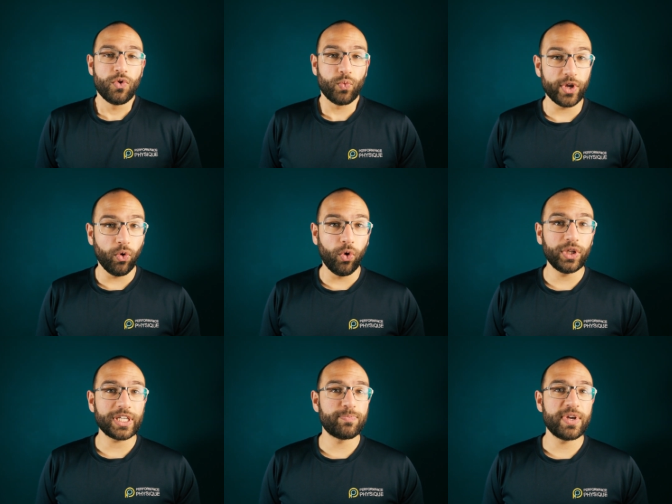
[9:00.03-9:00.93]
we all
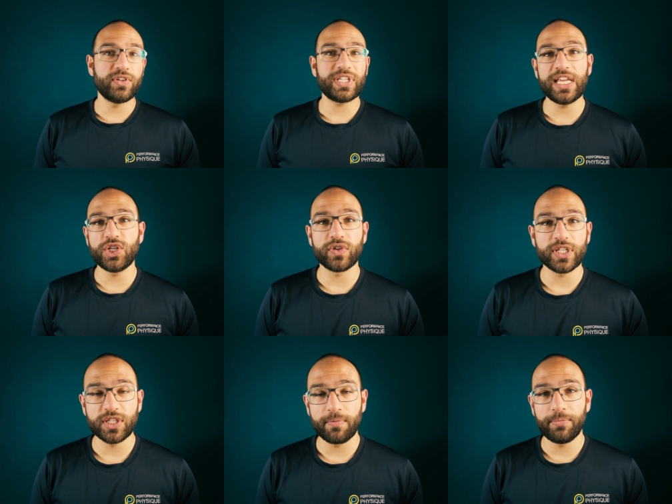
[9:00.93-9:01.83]
experience injury at
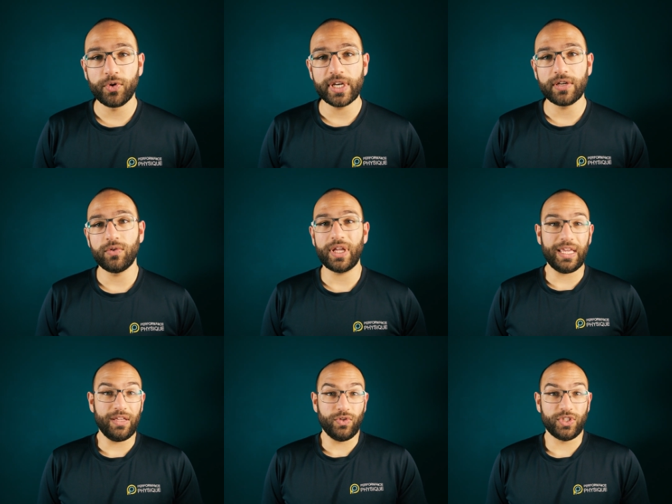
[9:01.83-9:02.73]
some point
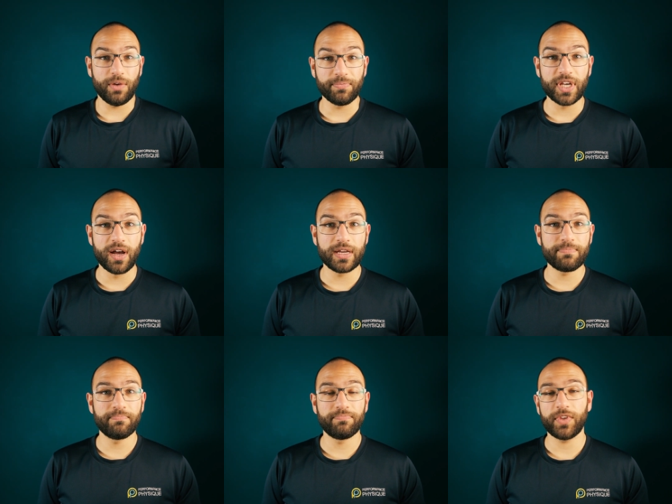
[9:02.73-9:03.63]
or some time.